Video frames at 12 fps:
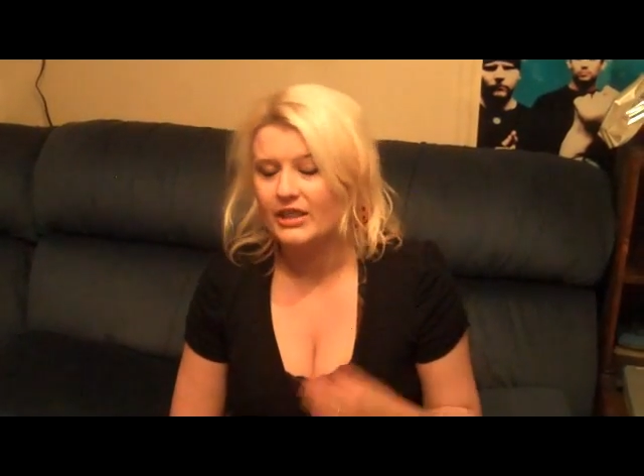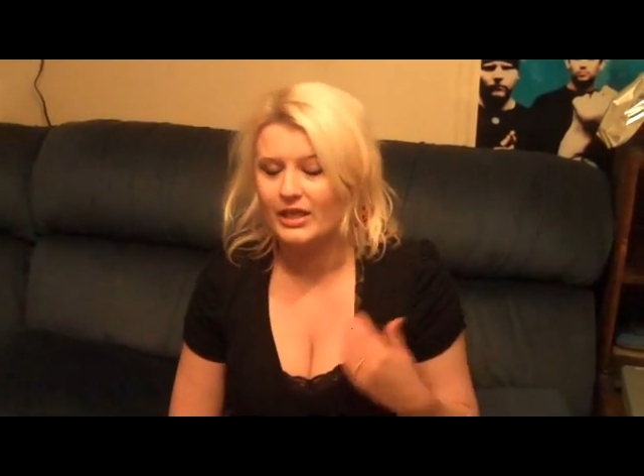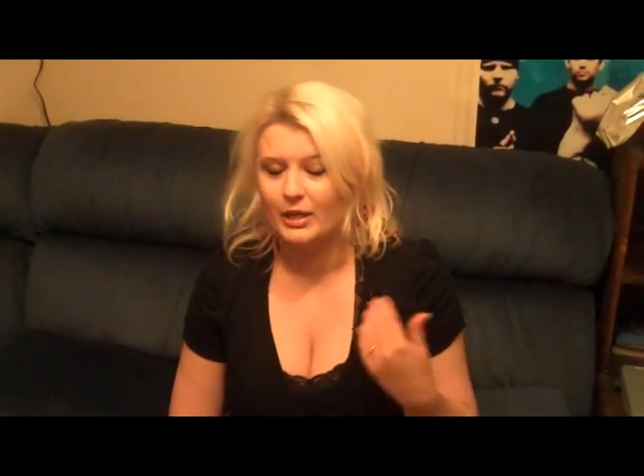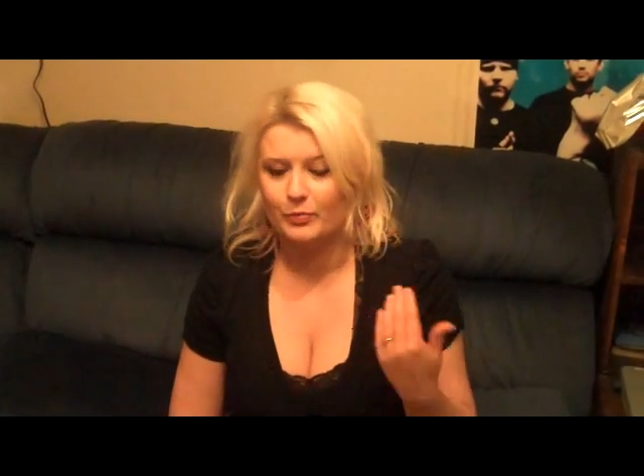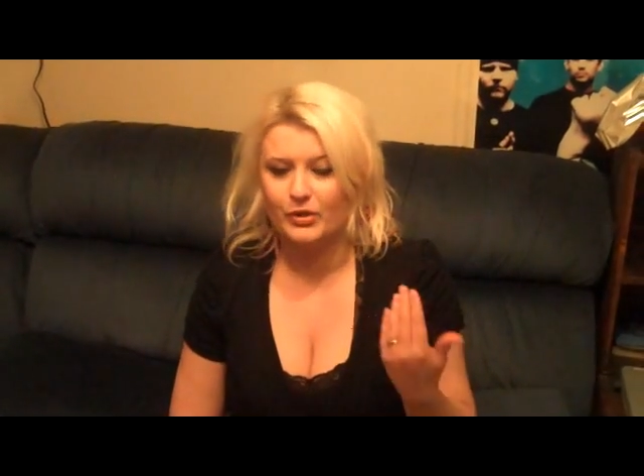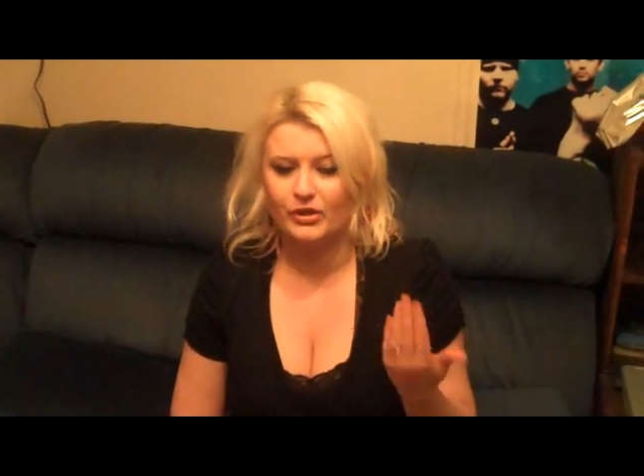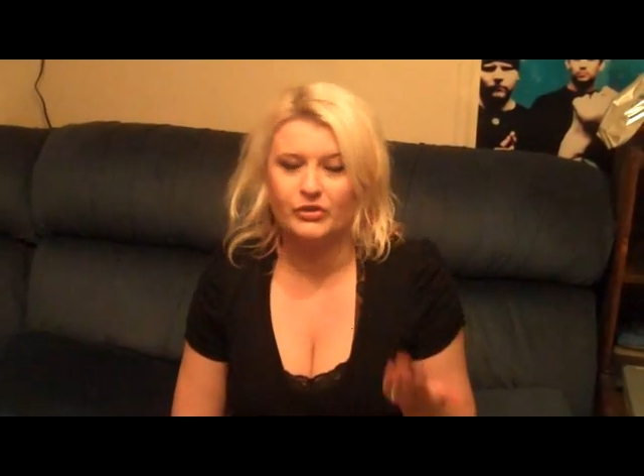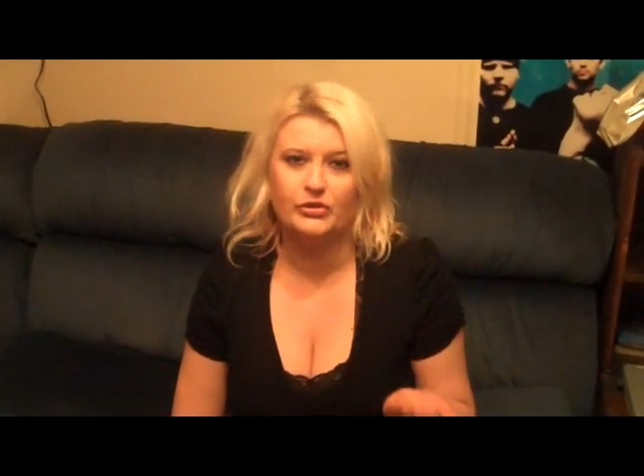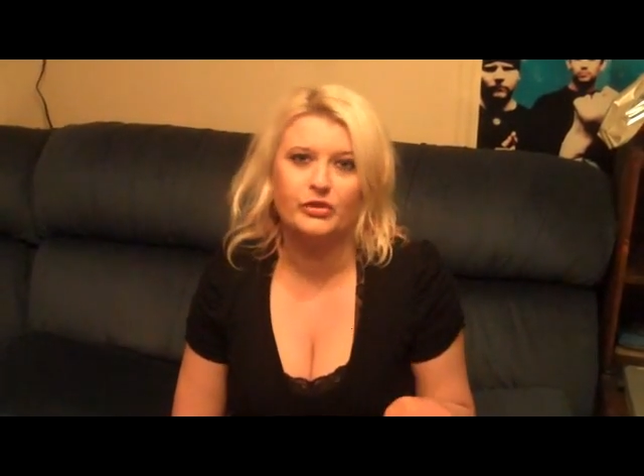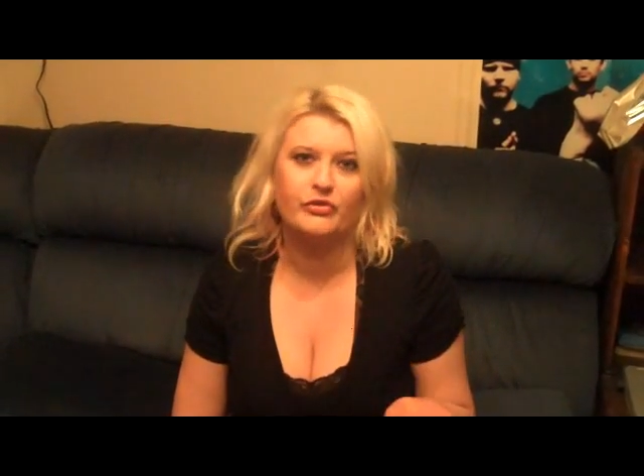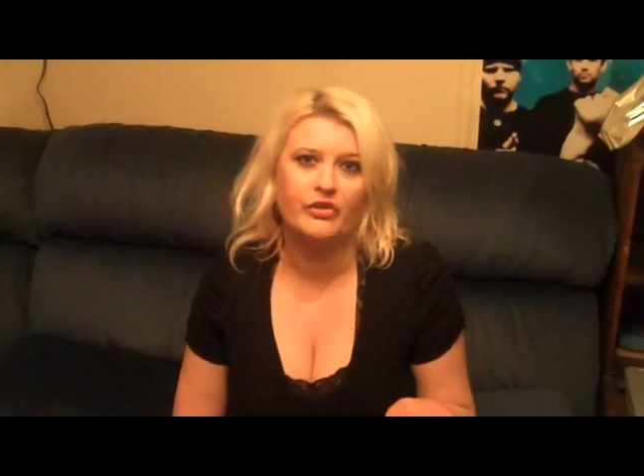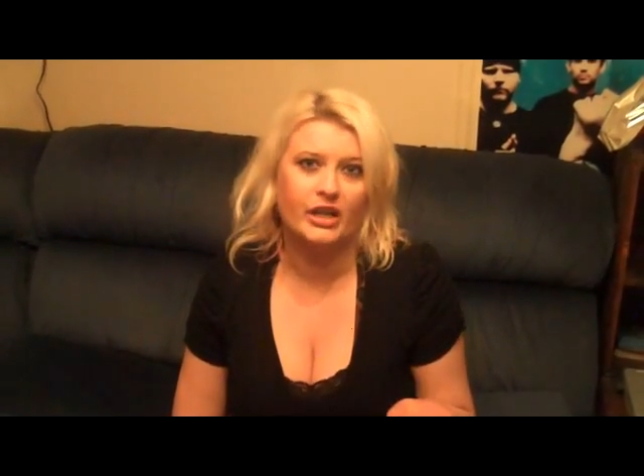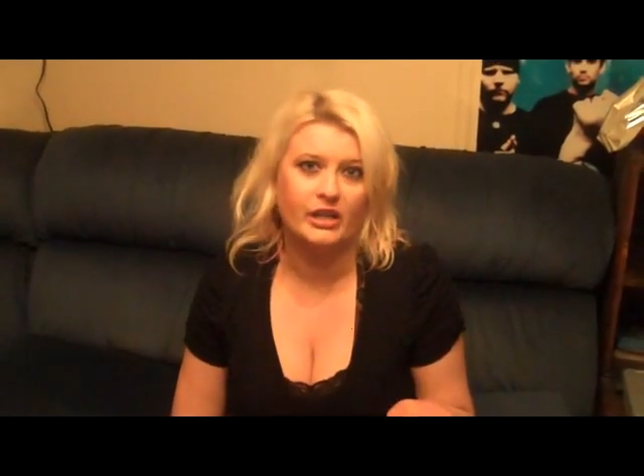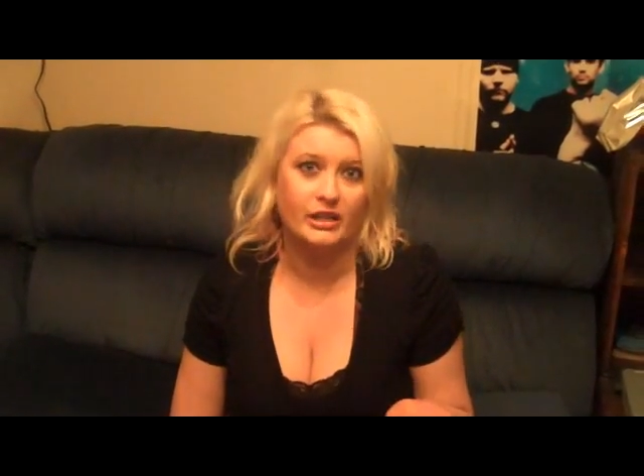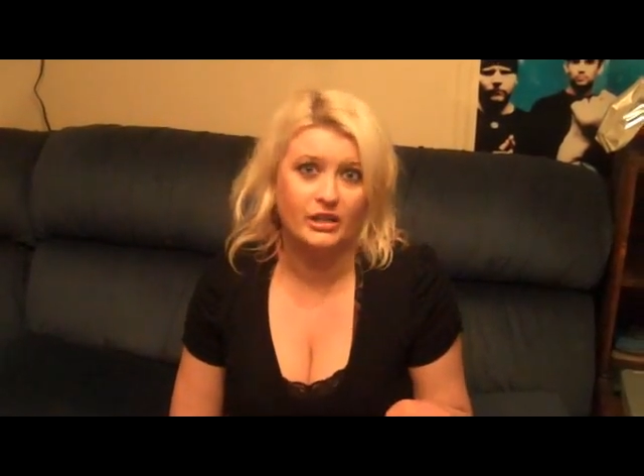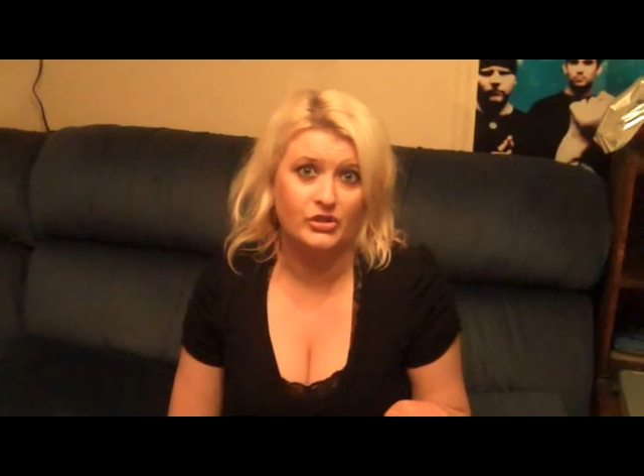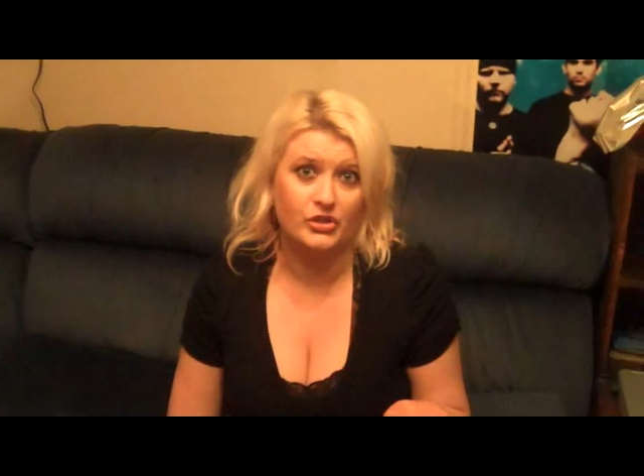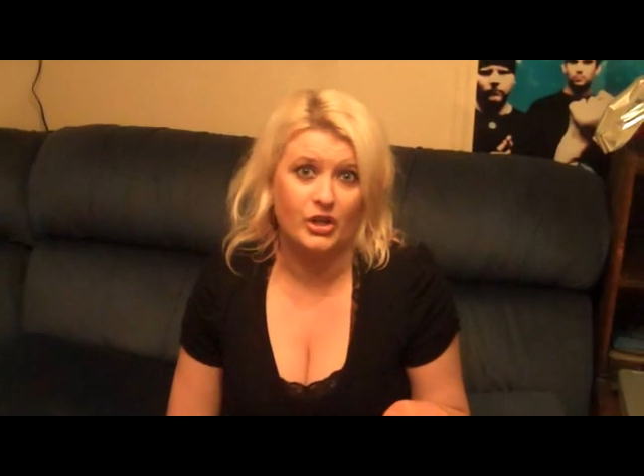They appeal to a very
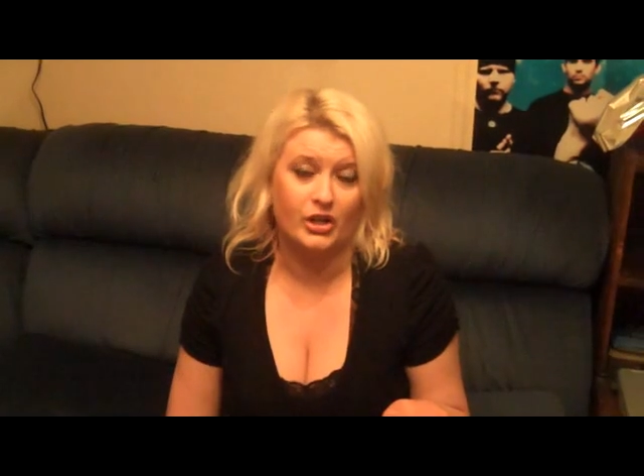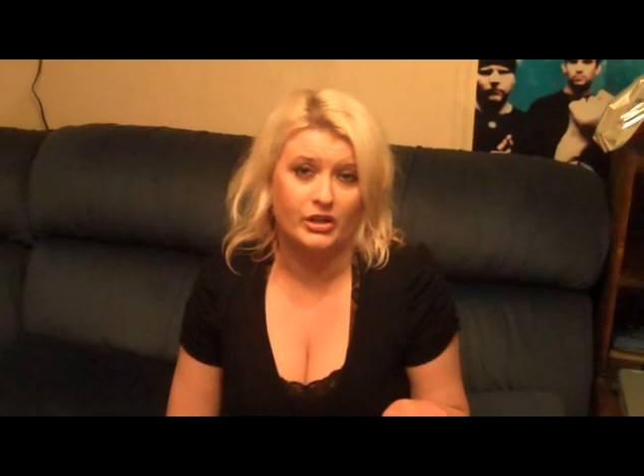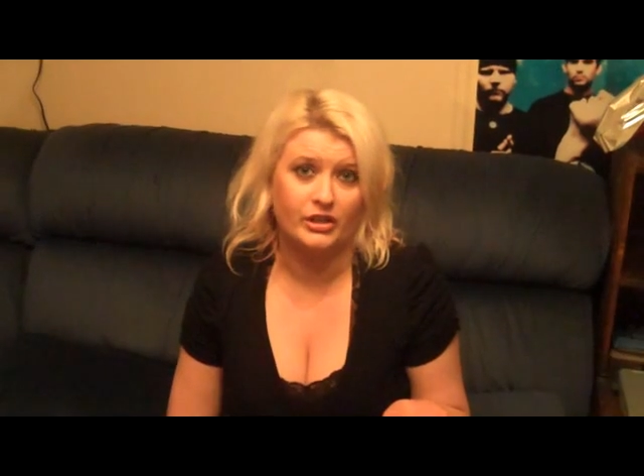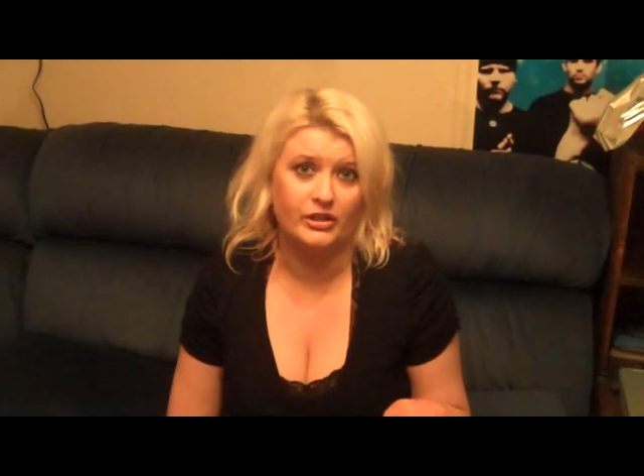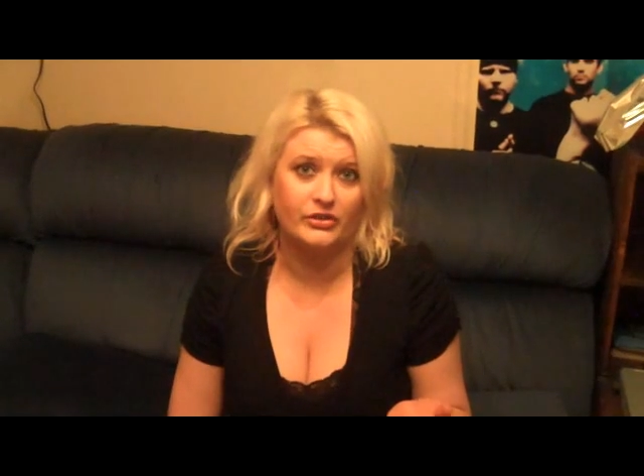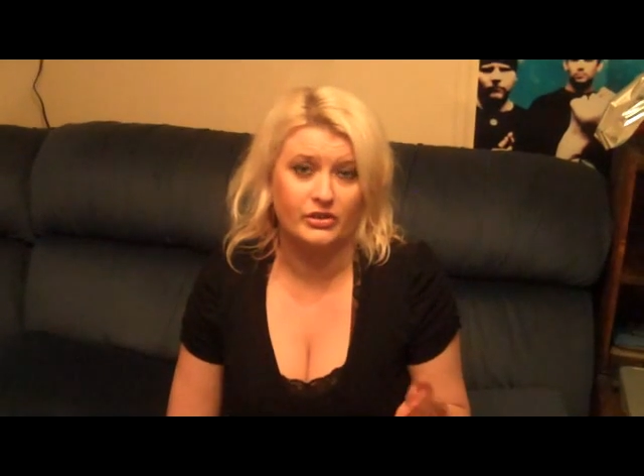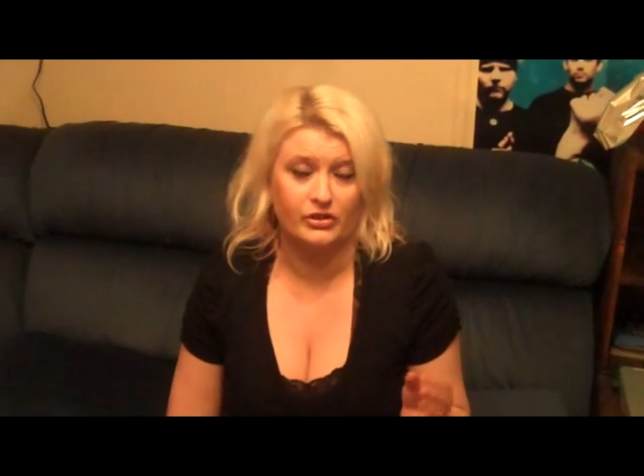niche audience,